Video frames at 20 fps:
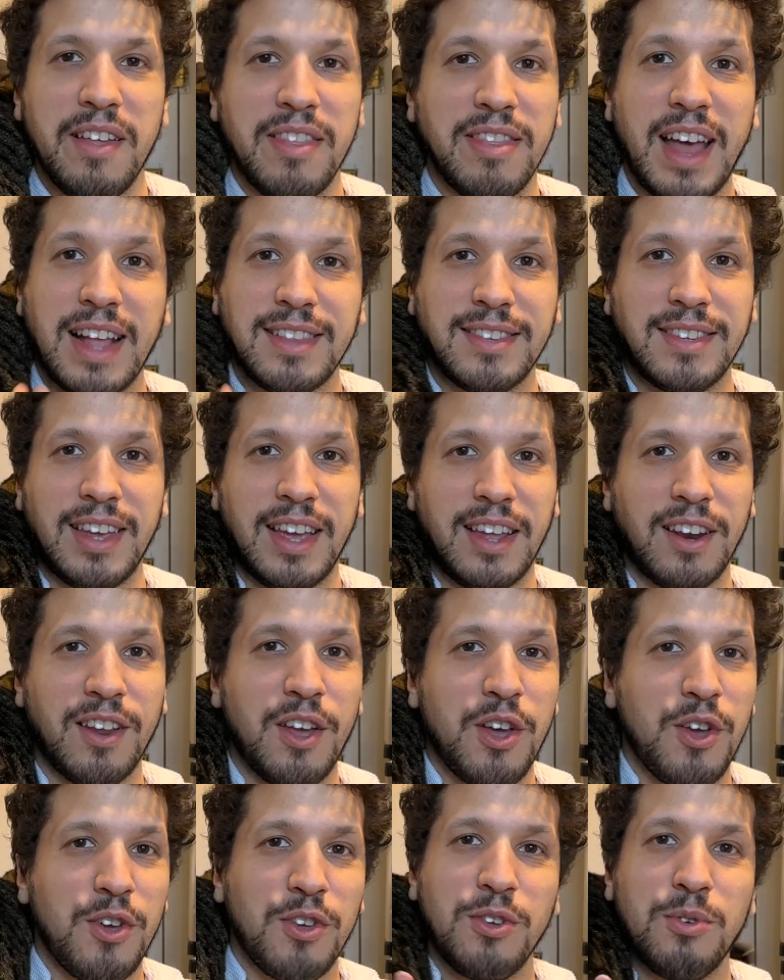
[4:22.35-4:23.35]
That's it.
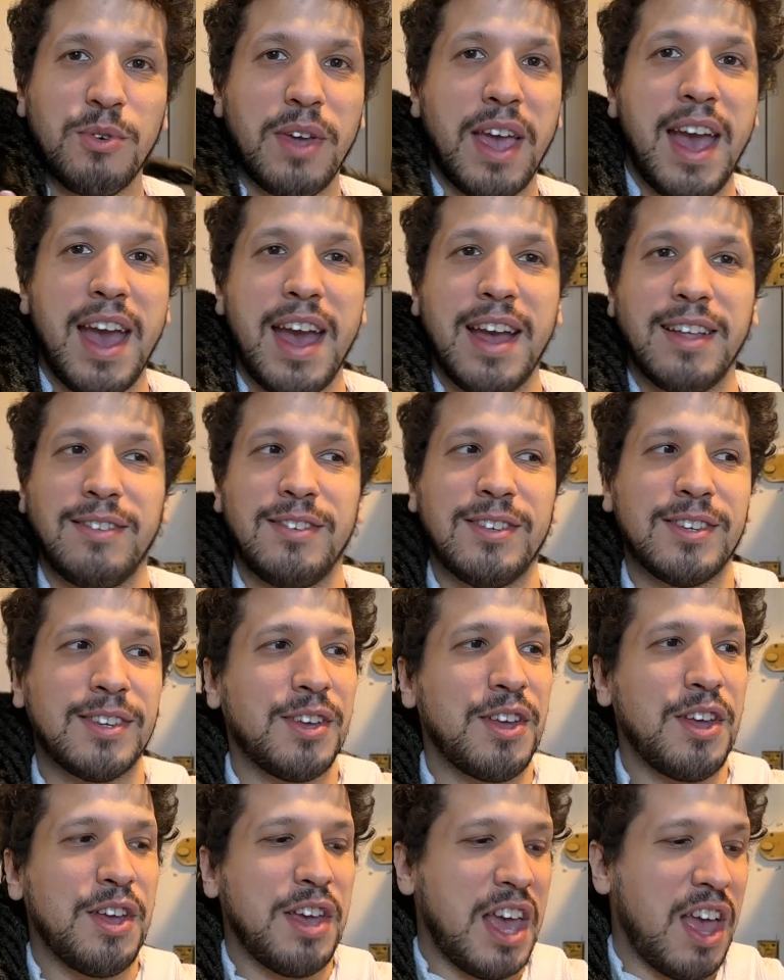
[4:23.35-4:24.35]
You can't
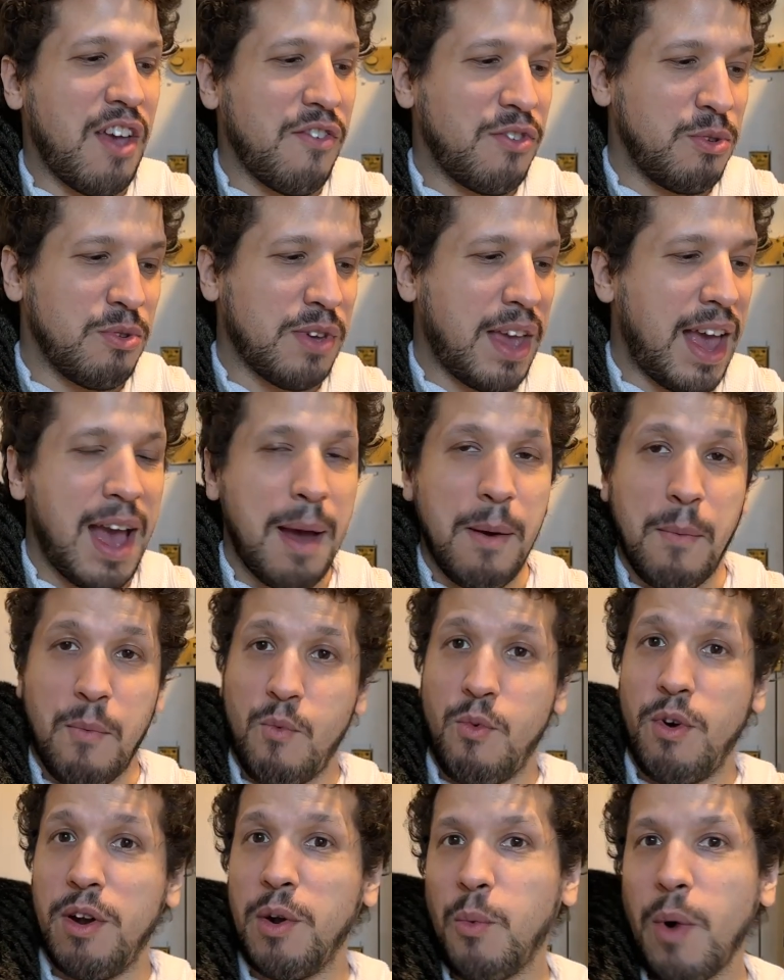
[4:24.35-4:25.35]

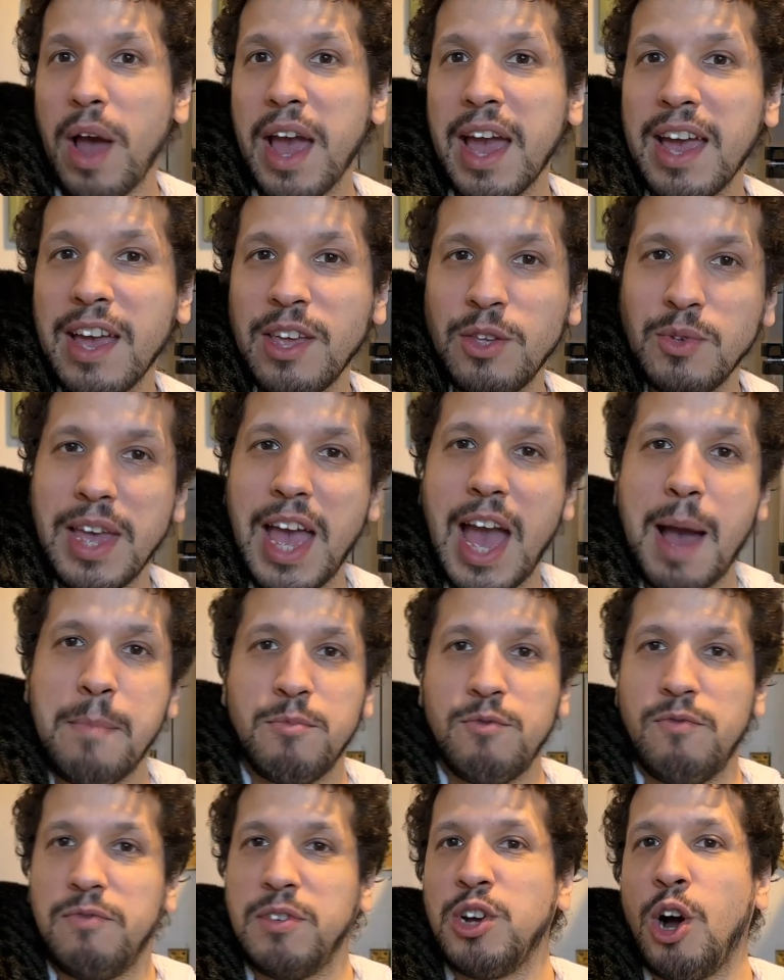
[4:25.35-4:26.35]
run away, you can't
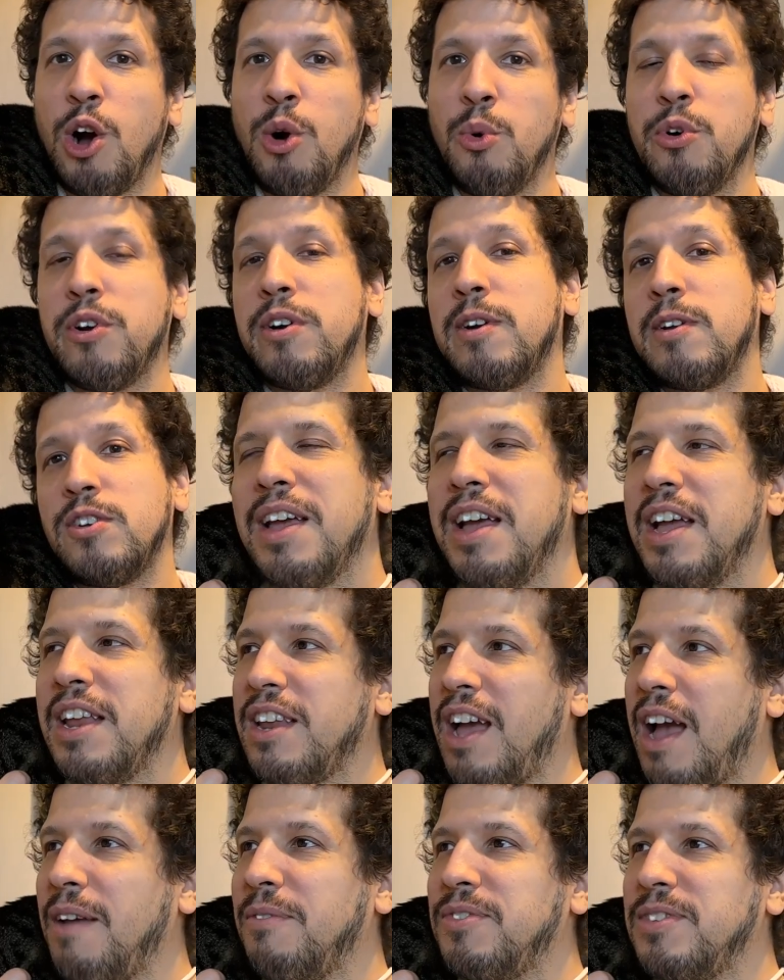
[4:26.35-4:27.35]
move toward.
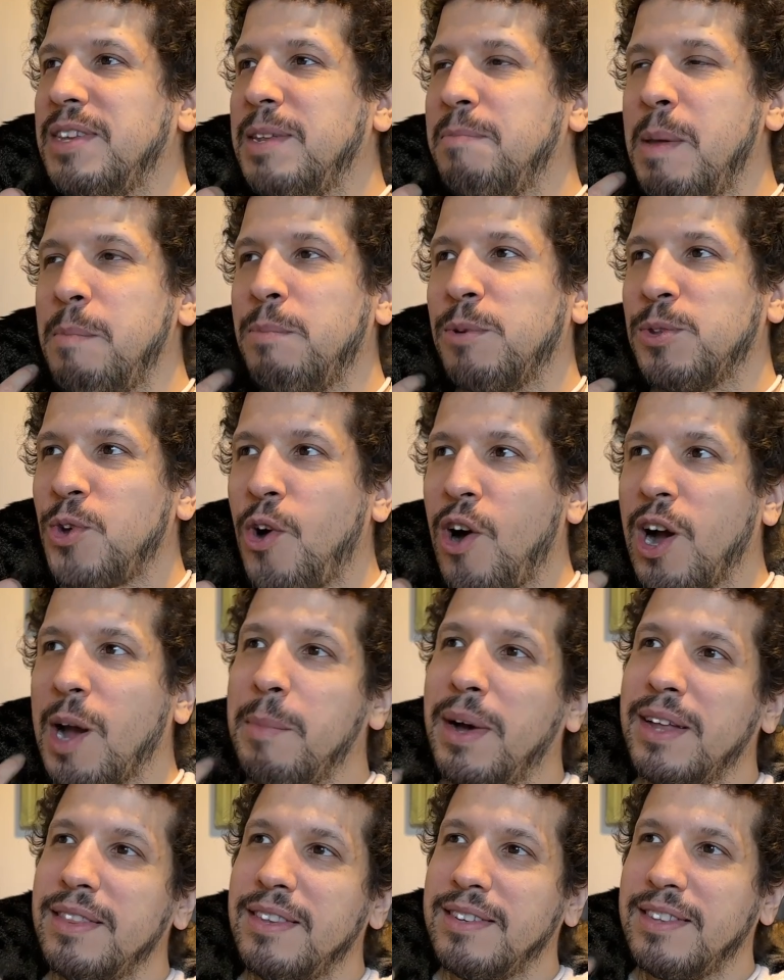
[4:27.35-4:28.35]
Now, I've seen people talk
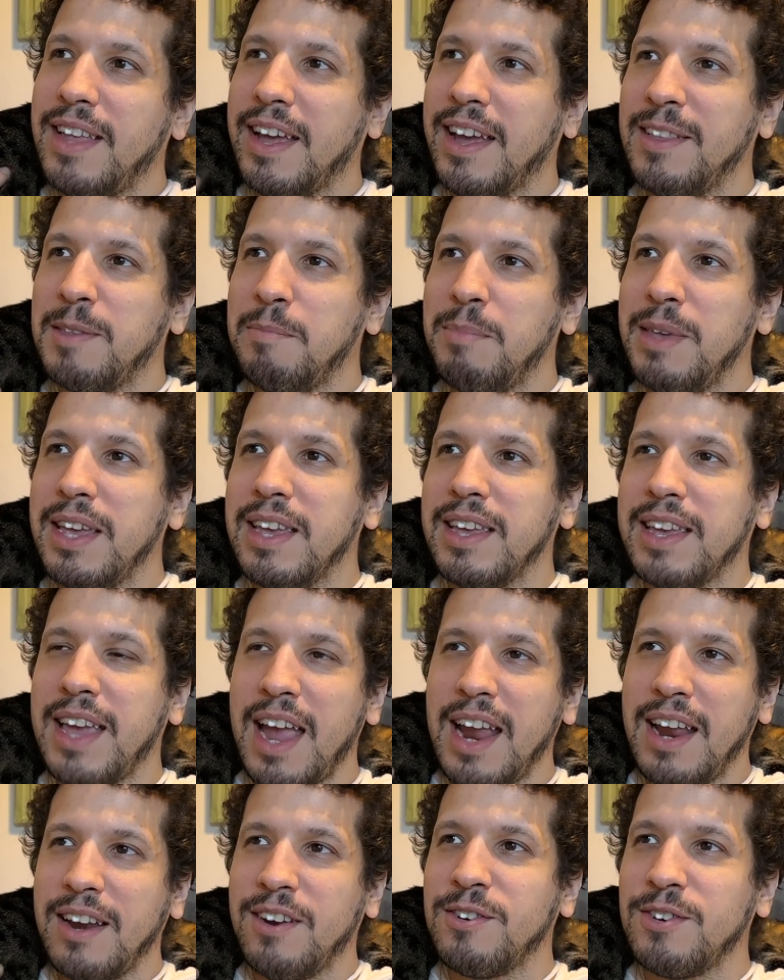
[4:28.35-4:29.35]
about this like it's being
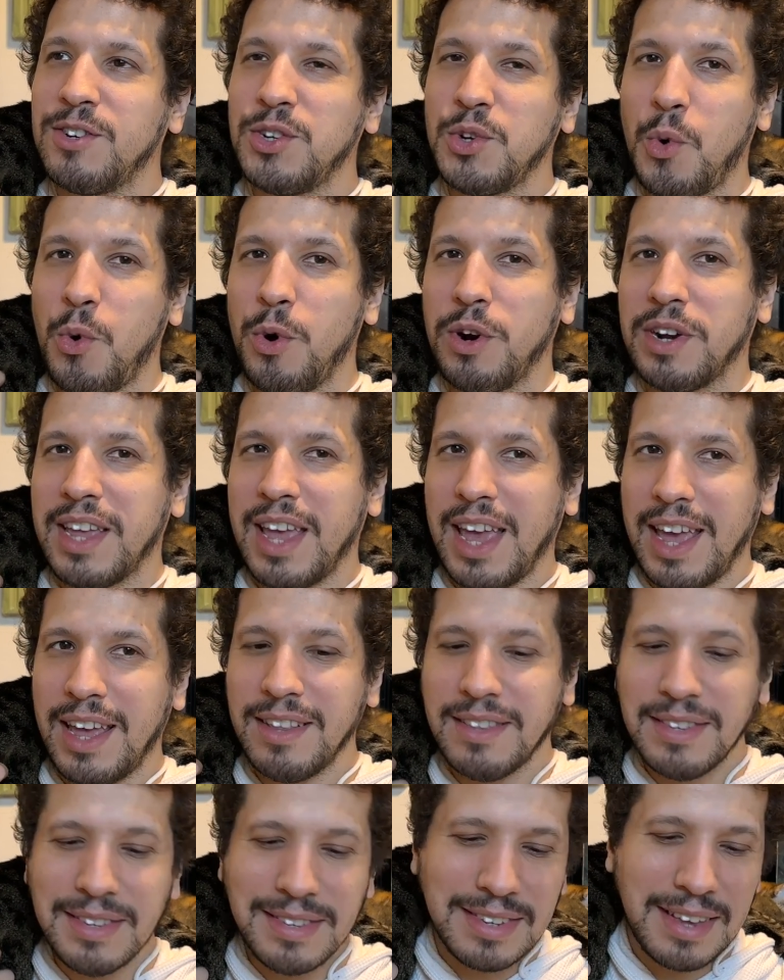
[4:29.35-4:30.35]
catered toward
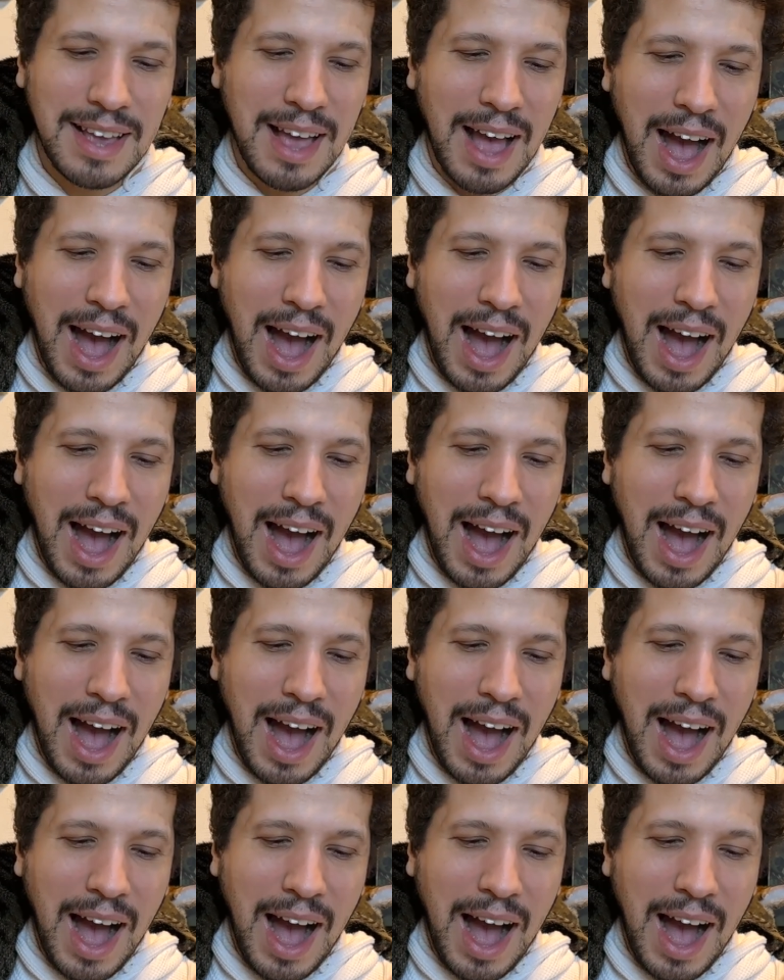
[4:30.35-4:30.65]
kids.